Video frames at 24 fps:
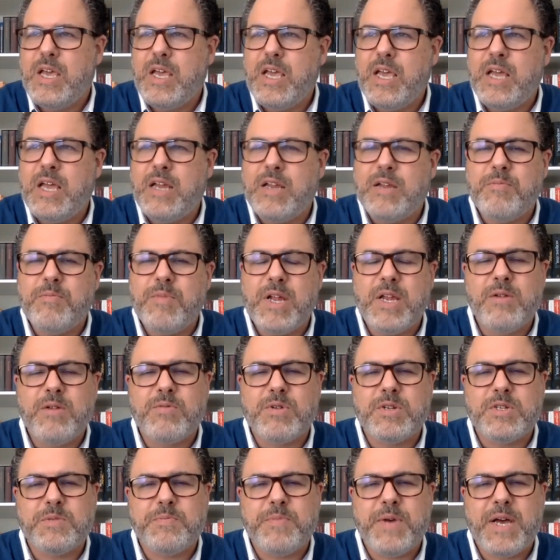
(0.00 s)
in many
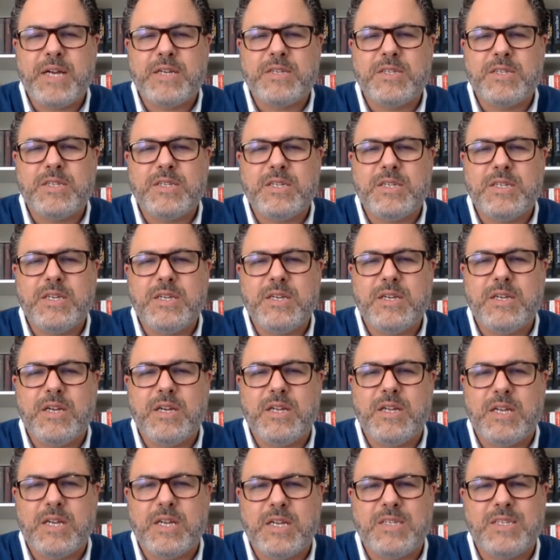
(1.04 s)
respects,
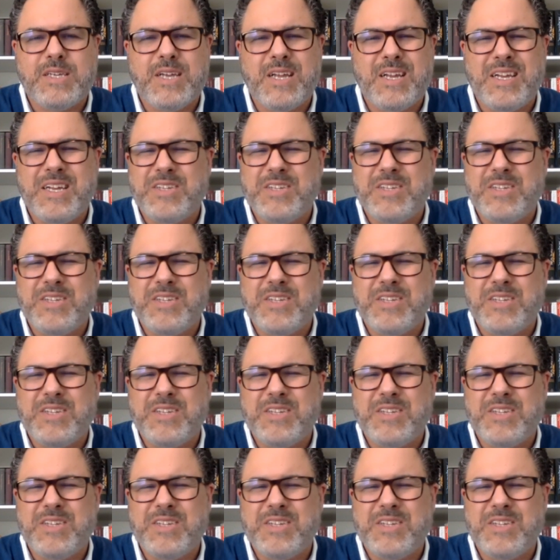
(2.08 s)
like I said,